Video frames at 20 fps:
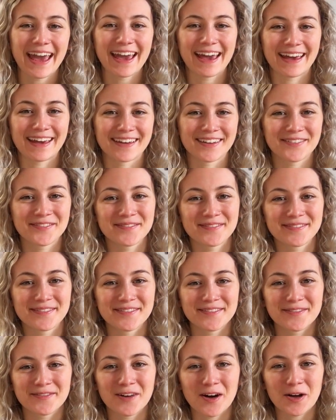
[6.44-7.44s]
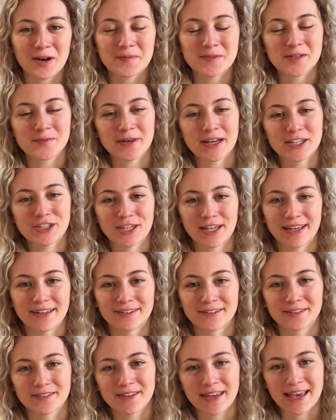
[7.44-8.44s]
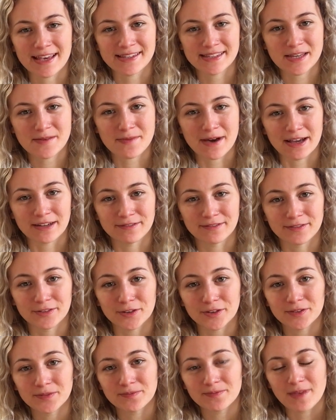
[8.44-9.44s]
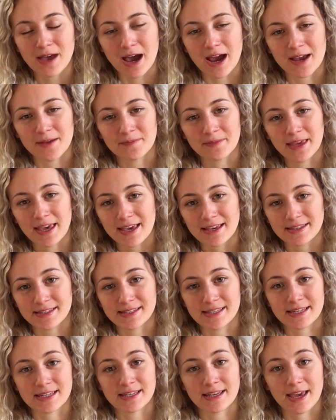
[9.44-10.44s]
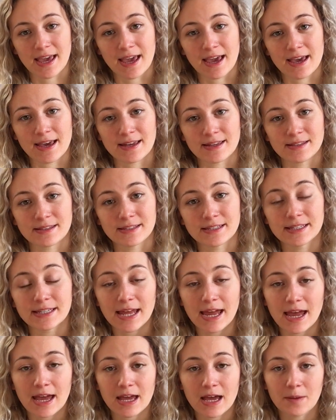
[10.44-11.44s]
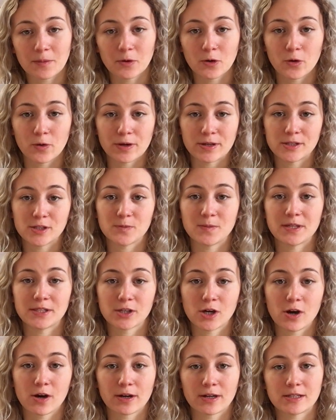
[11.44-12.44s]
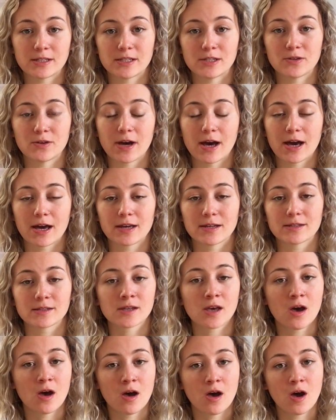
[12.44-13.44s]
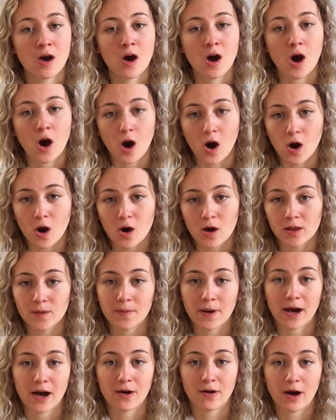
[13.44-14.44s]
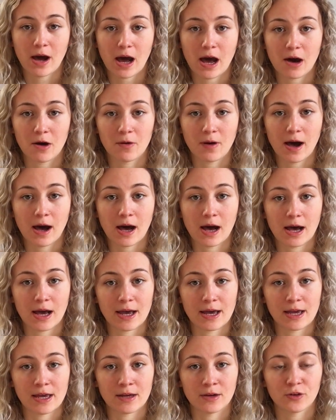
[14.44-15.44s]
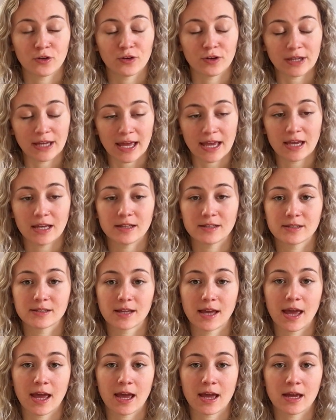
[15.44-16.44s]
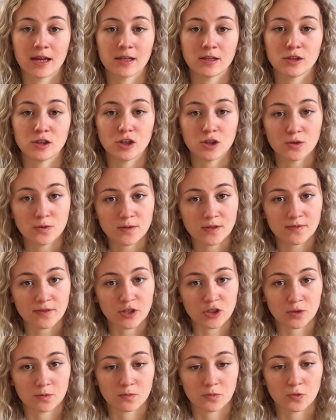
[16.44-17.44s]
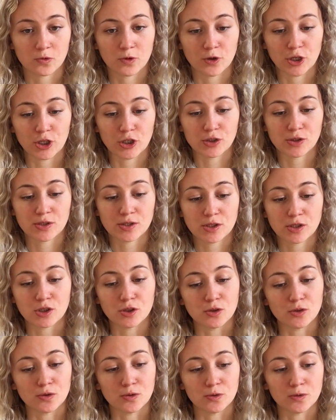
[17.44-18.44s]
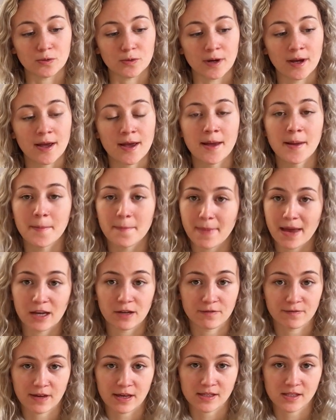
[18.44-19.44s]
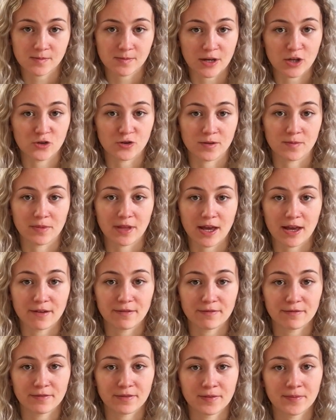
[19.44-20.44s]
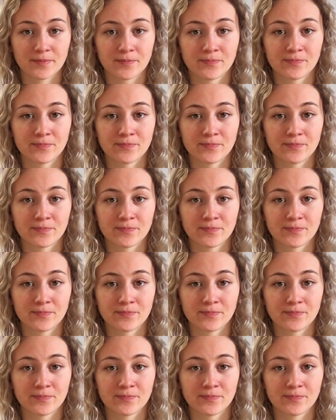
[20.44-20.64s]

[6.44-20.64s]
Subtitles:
Hey, welcome to my channel, Casey Mindful. I'm Casey, and today I'm going to be talking to you guys all about how I create and use vision boards to manifest my dream life.